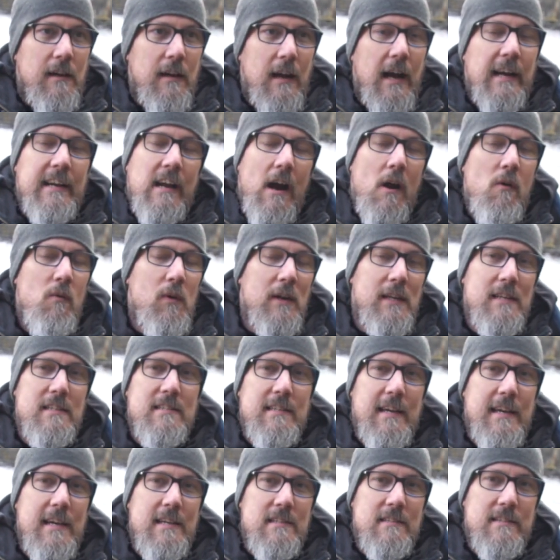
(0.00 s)
I can't really
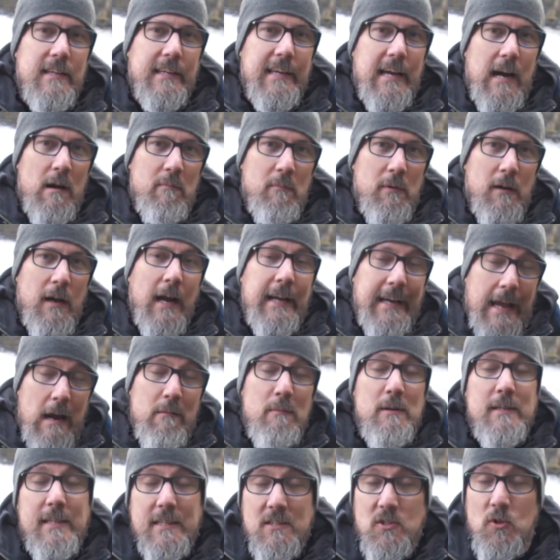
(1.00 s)
say it's the camera. A
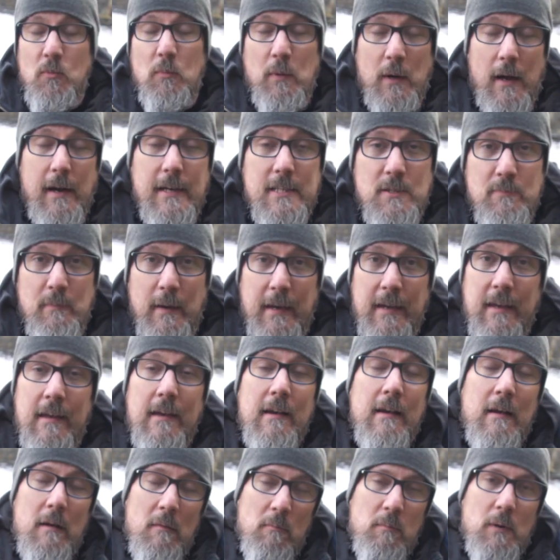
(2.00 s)
camera did surprise me,
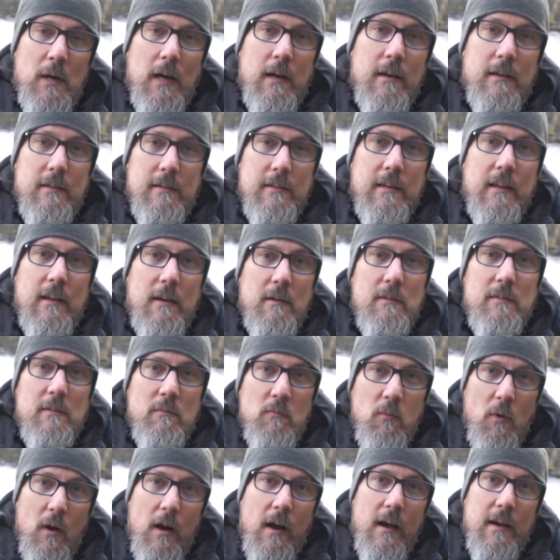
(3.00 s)
but you know,
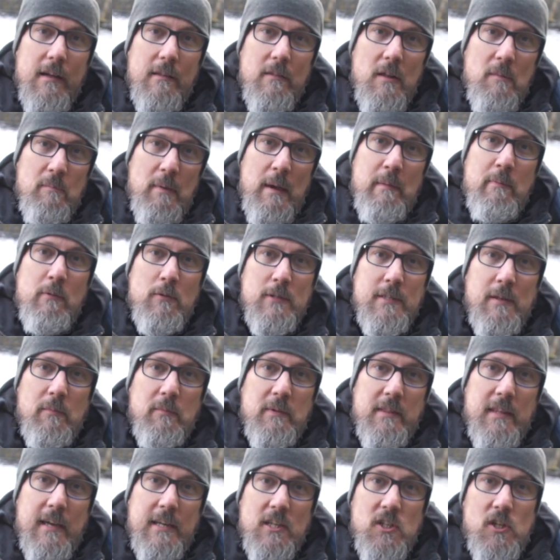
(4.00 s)
what the people did
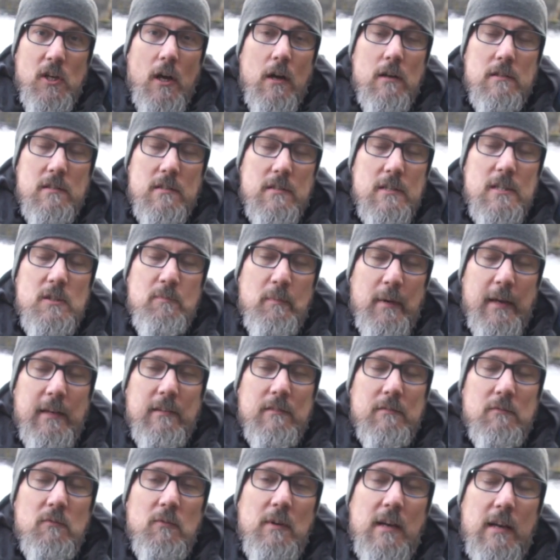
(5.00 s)
with their shots has
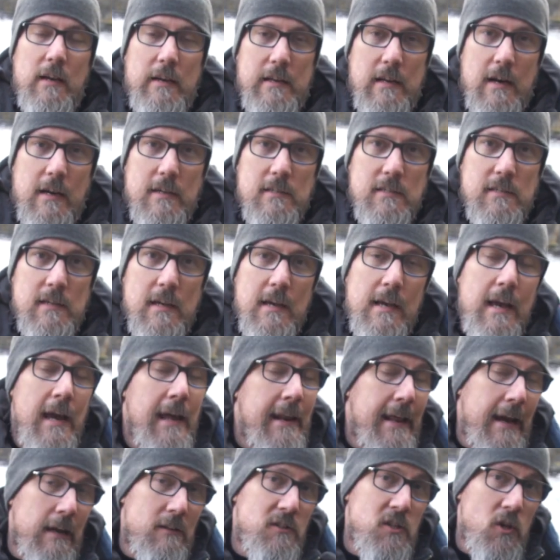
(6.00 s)
been really nice.
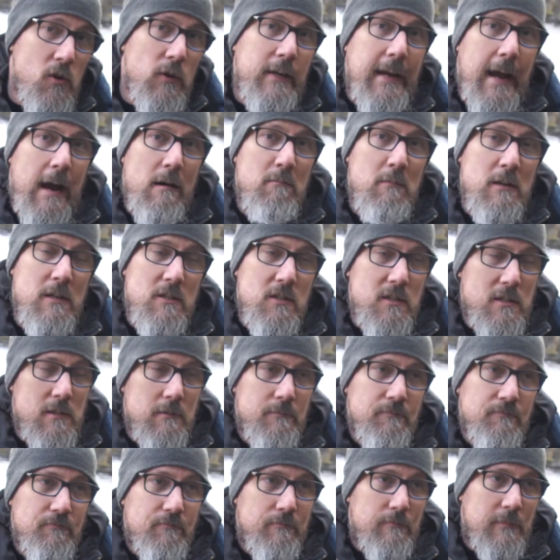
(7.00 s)
Now, 2 cameras
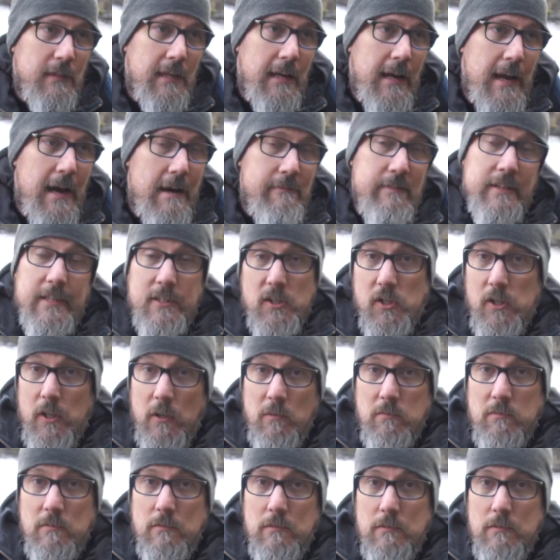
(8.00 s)
have an issue.